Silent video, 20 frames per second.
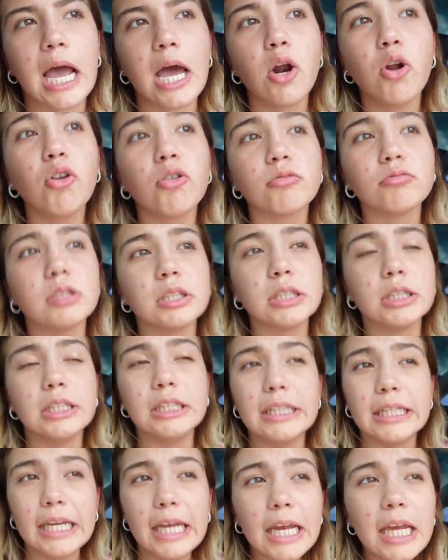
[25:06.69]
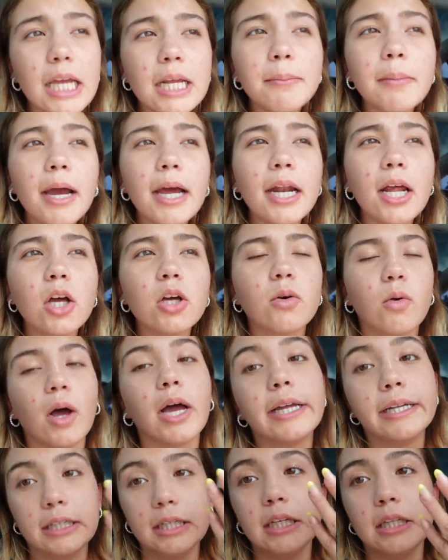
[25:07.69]
I don't need my nails. Well,
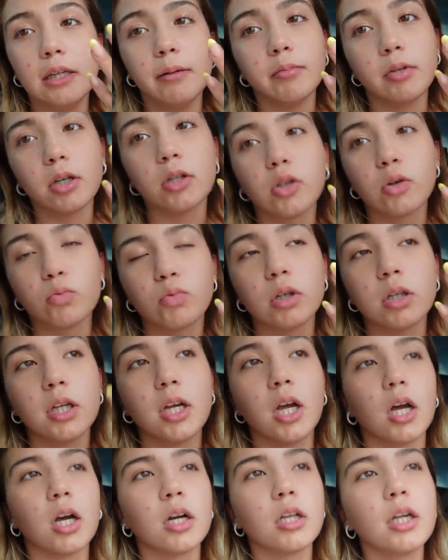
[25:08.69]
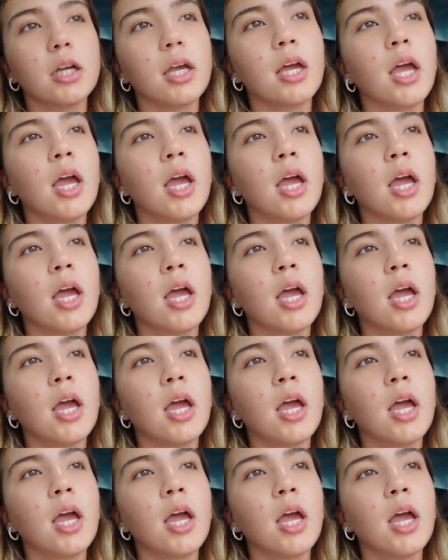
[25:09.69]
I need them done. They're really ugly.